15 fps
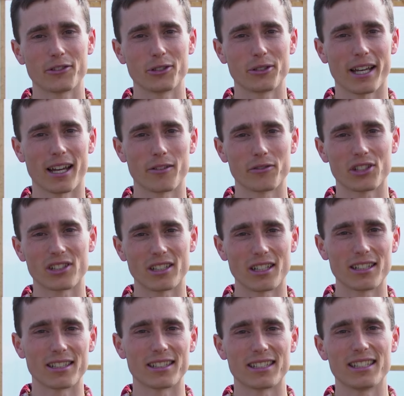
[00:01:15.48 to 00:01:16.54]
to kind of
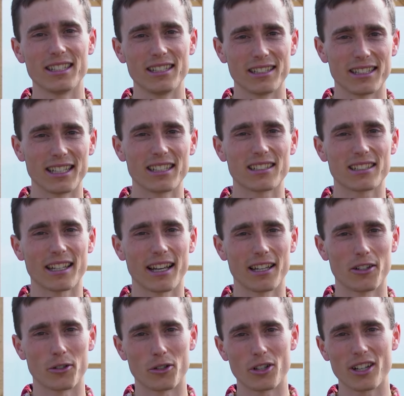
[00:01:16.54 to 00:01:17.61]
start the season
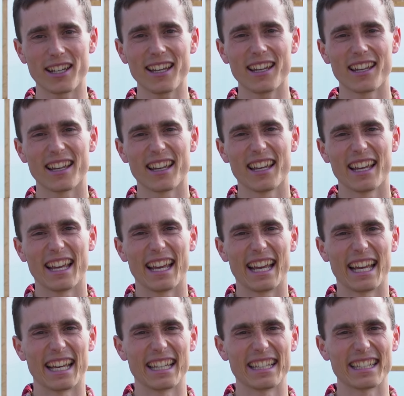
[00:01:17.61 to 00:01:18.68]
inside early
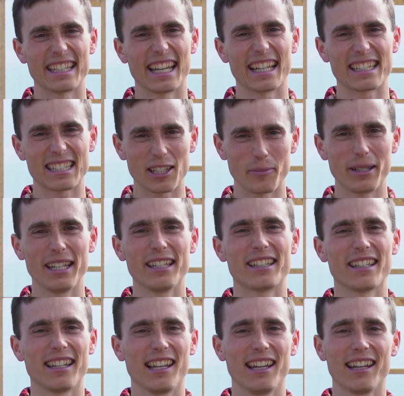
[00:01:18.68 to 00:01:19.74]
and get some heat
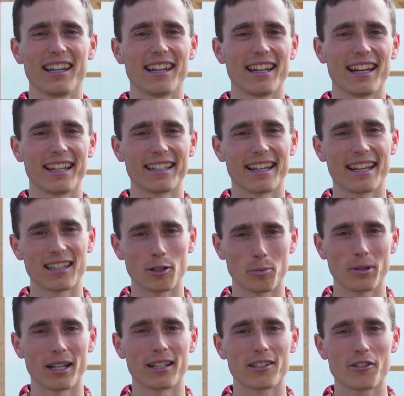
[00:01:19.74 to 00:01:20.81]
in here and get the
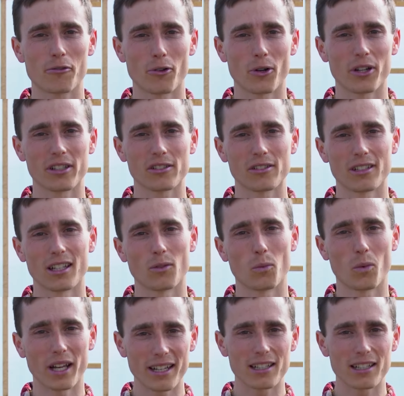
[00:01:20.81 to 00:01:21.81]
plants growing so that when